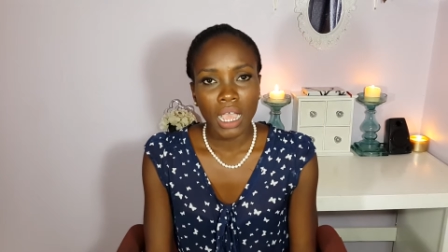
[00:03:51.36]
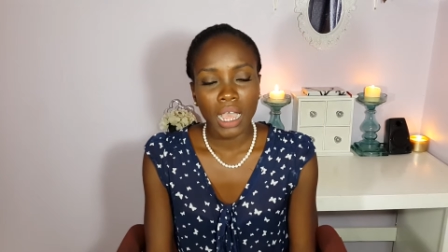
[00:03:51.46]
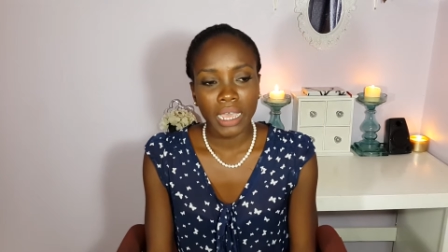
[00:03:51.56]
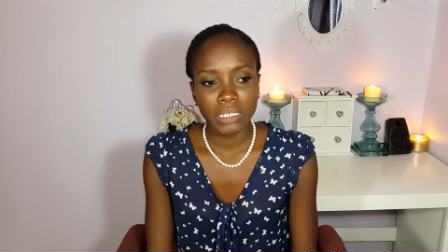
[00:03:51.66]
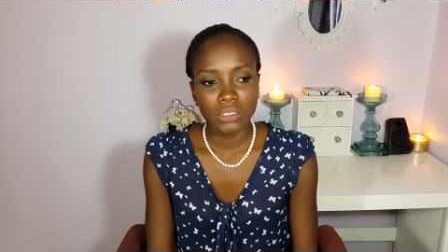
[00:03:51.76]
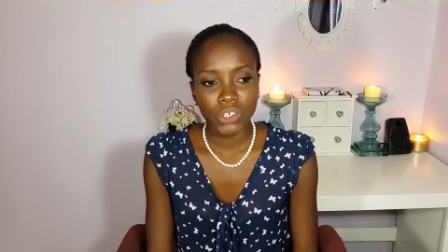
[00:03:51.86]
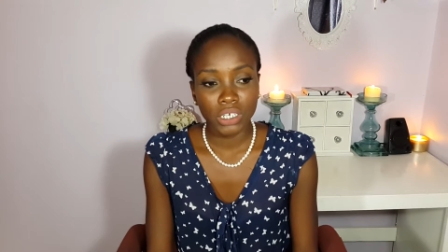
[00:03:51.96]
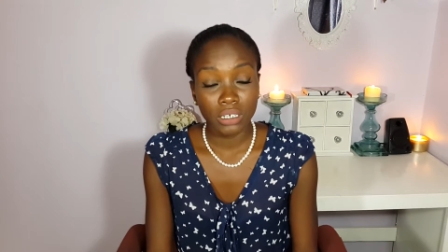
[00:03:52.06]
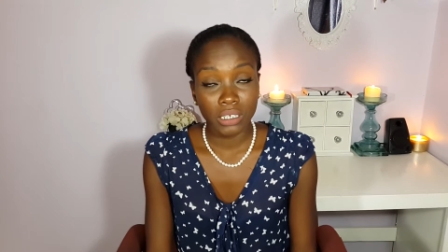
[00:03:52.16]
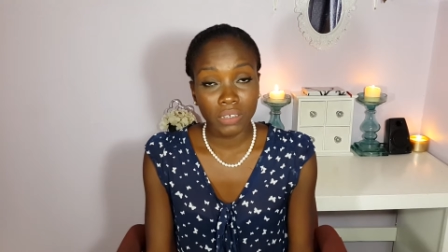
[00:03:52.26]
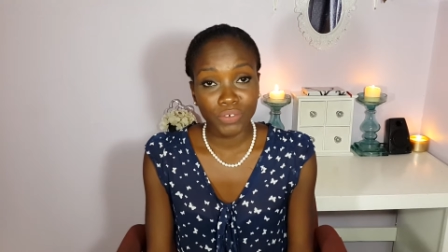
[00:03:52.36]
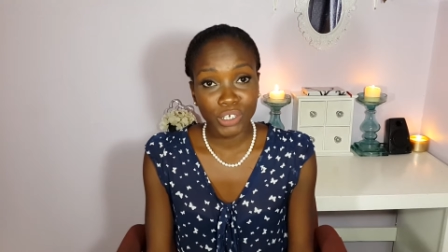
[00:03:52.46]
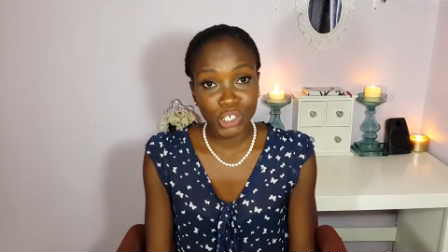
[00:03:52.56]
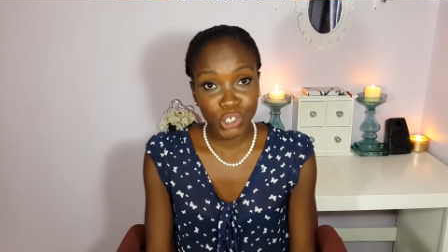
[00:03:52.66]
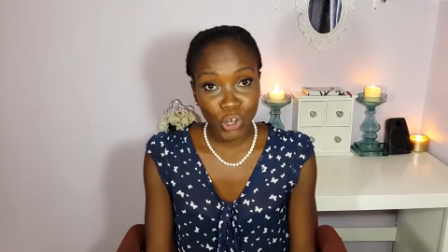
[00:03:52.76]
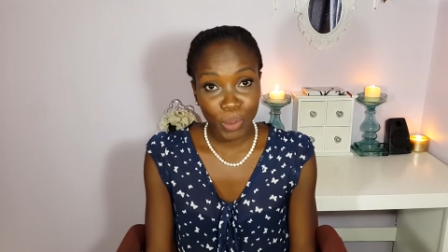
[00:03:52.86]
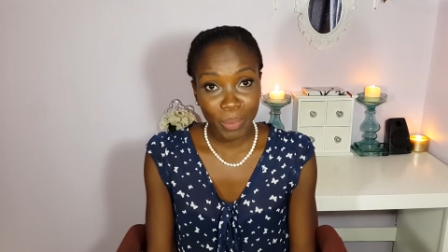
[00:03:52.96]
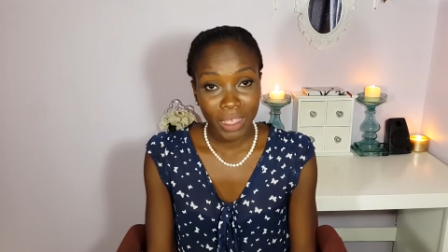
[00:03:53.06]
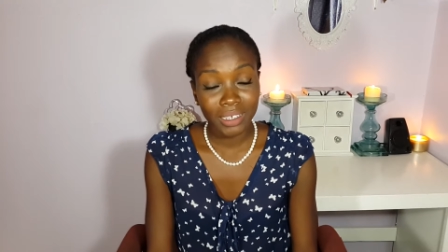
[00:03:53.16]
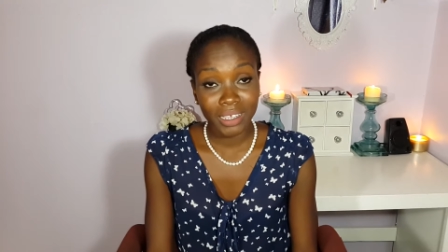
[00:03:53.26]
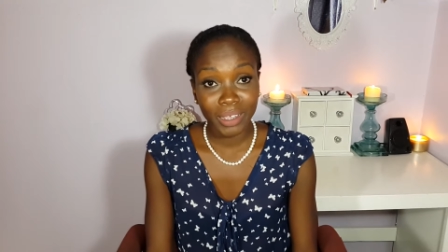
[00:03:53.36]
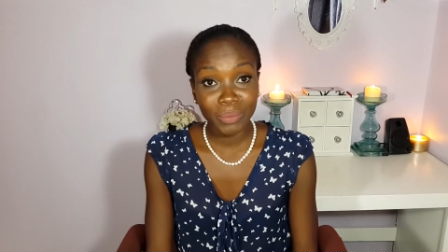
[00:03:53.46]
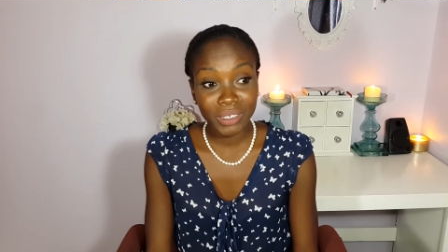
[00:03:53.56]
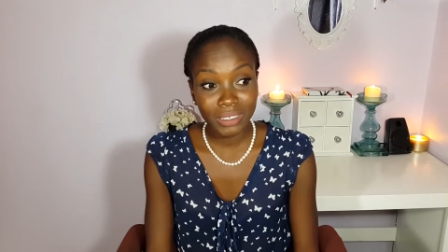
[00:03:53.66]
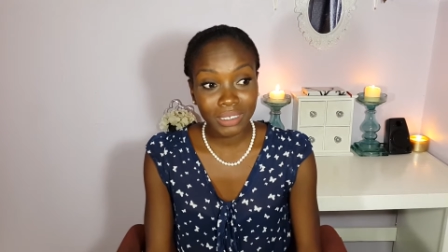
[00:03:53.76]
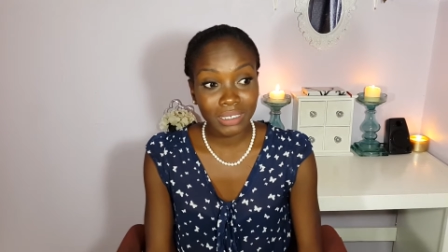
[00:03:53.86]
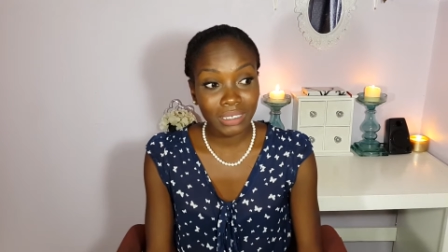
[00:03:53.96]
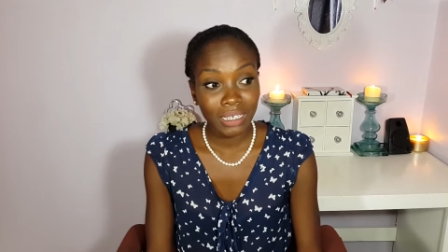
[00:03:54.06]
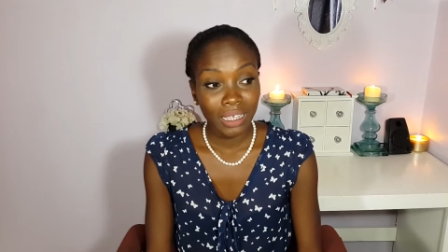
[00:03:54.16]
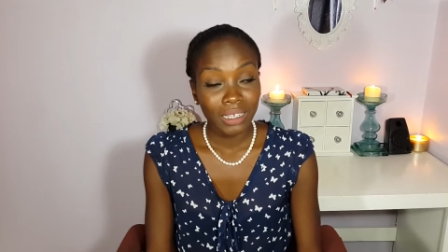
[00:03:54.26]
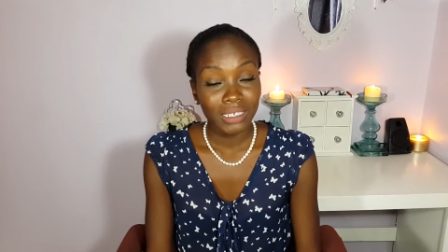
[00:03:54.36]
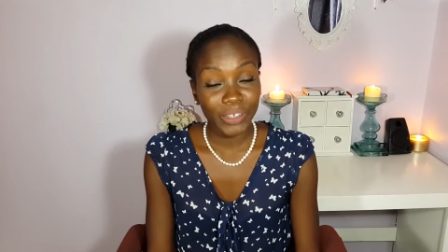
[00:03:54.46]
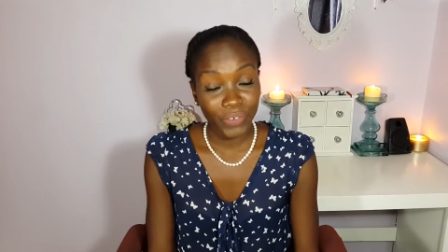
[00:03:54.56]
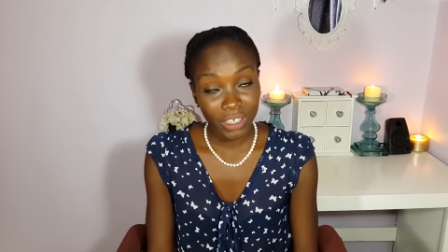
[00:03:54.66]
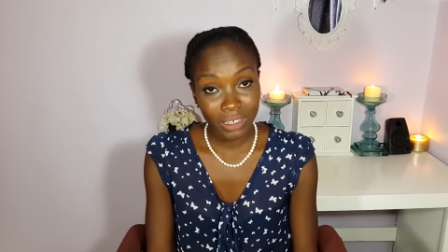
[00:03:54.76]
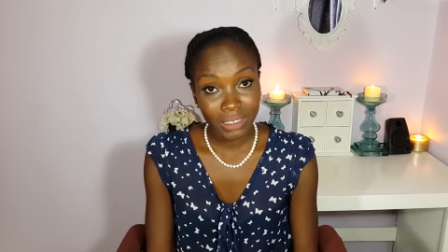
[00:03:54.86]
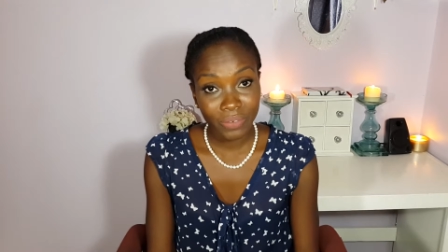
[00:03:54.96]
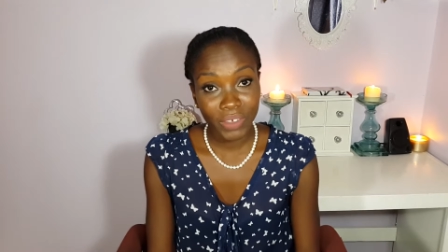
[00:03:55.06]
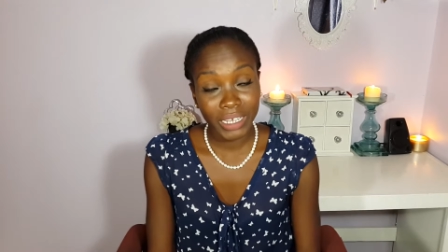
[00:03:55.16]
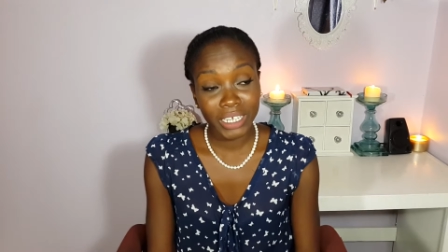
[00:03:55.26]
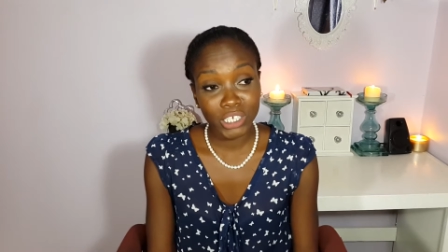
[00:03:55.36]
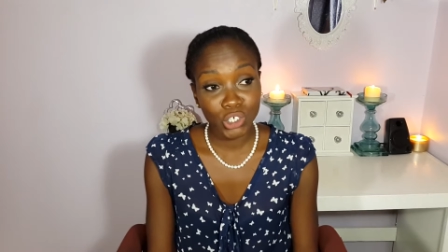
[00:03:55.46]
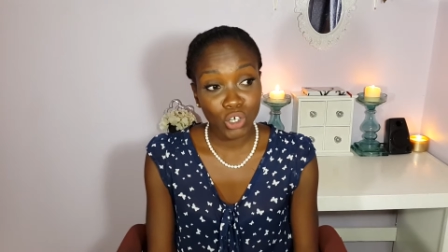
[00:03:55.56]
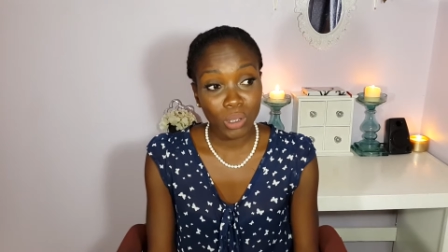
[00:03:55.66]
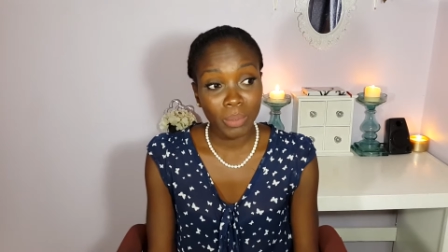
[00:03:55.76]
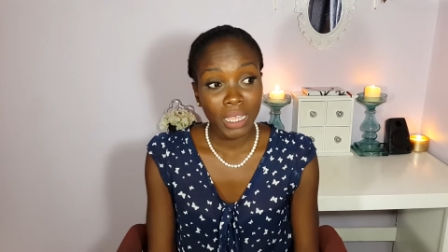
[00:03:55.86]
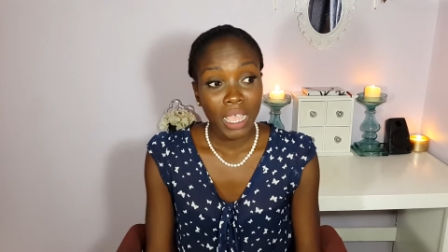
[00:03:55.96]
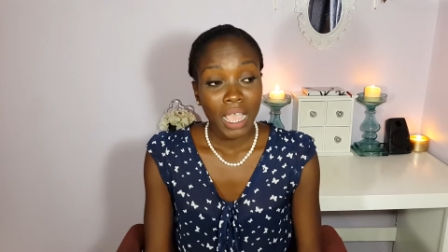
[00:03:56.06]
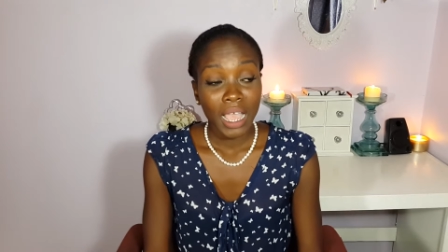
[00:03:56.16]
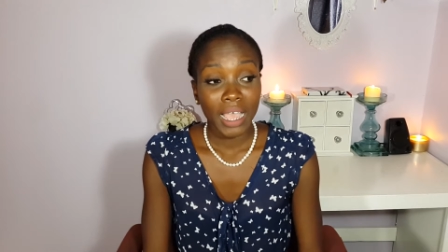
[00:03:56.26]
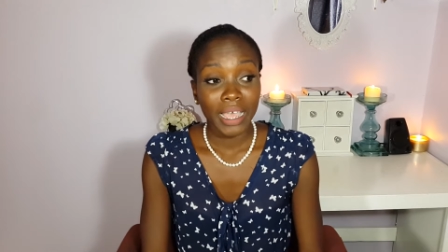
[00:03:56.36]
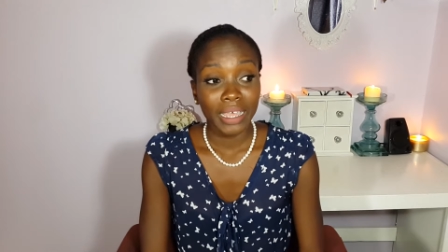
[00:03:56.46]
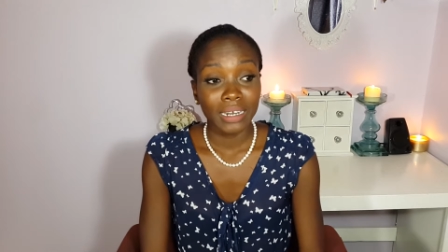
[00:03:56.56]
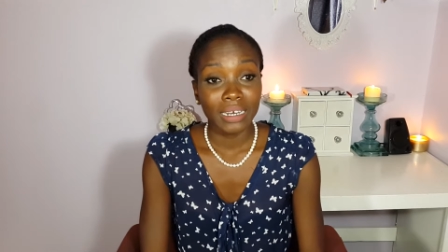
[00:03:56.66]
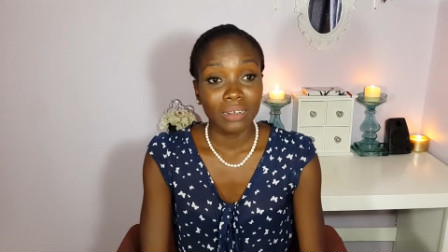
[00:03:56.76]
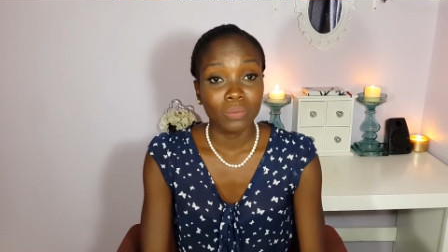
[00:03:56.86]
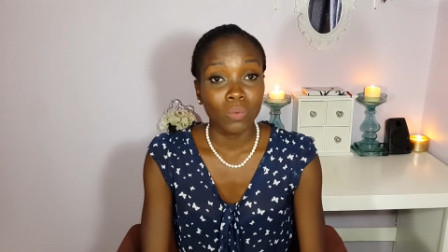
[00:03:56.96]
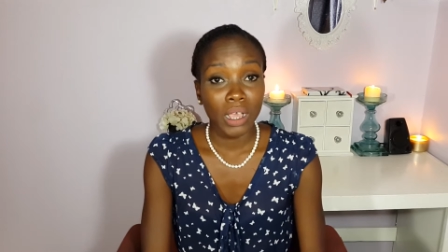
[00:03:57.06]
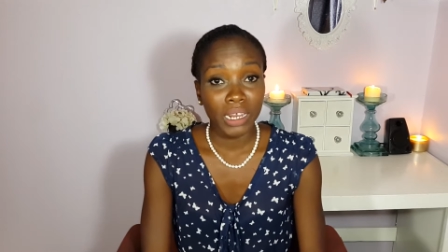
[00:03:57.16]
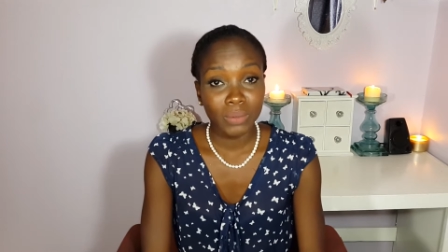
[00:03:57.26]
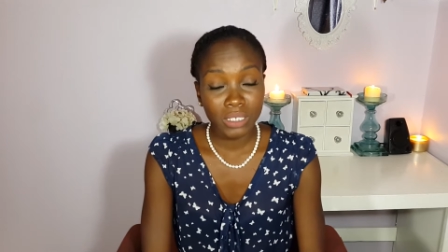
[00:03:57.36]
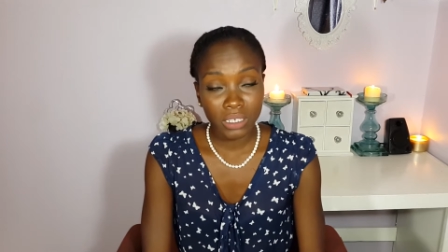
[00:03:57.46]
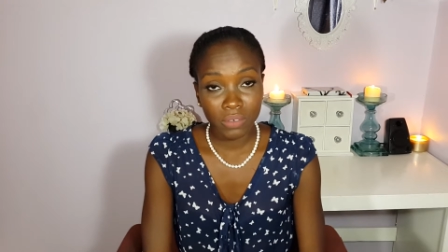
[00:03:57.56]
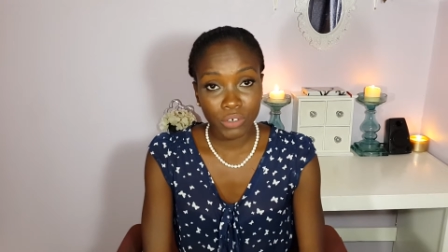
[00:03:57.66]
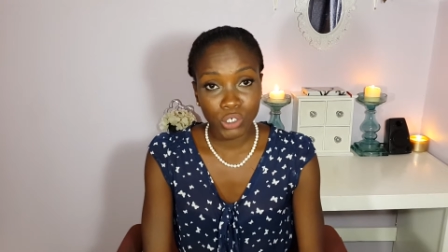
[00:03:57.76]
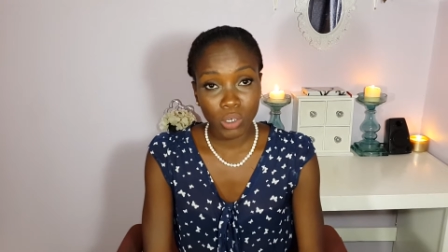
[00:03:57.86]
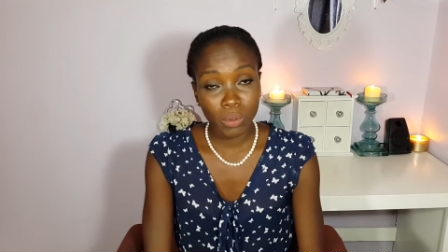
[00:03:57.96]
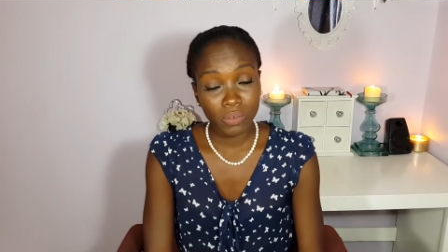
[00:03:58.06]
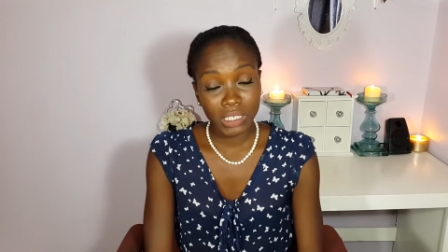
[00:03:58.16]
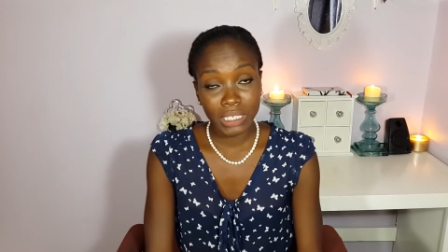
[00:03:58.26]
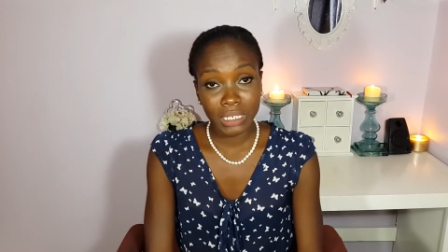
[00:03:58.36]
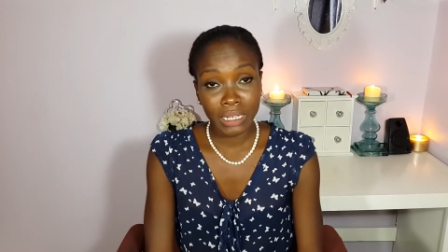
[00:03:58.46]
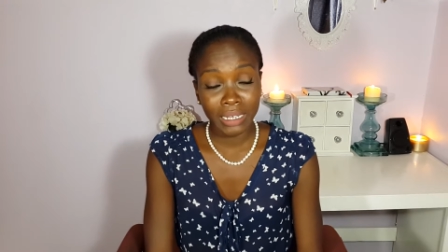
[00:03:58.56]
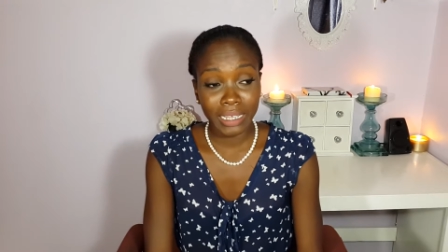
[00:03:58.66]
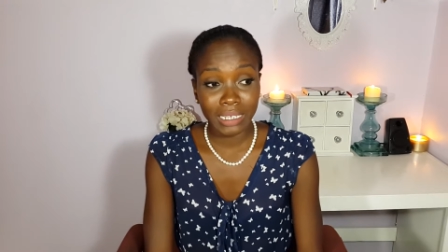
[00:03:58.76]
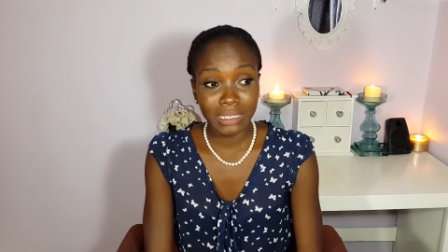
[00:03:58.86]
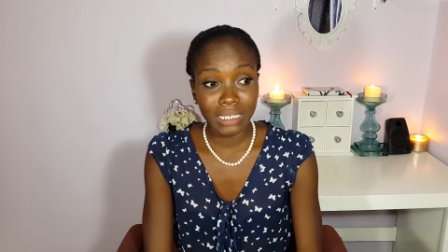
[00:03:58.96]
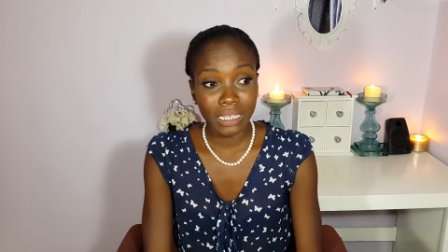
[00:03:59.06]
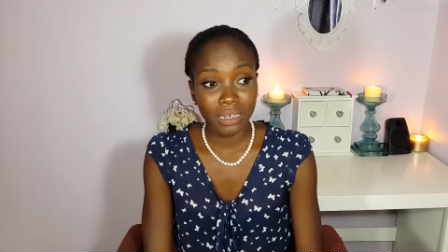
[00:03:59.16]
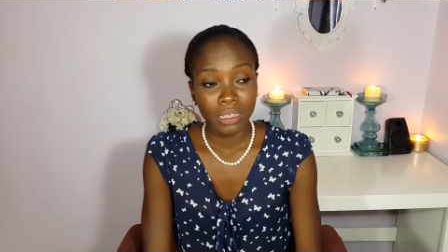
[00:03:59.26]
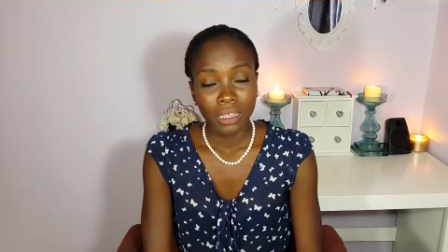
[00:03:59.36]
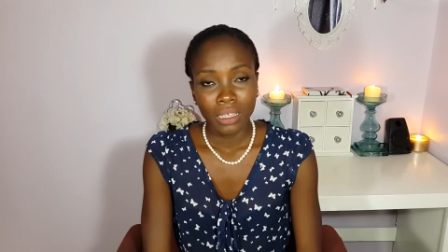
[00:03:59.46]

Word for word: I started looking for a job. It was difficult finding a job, and while I was looking for a job, obviously, like I said,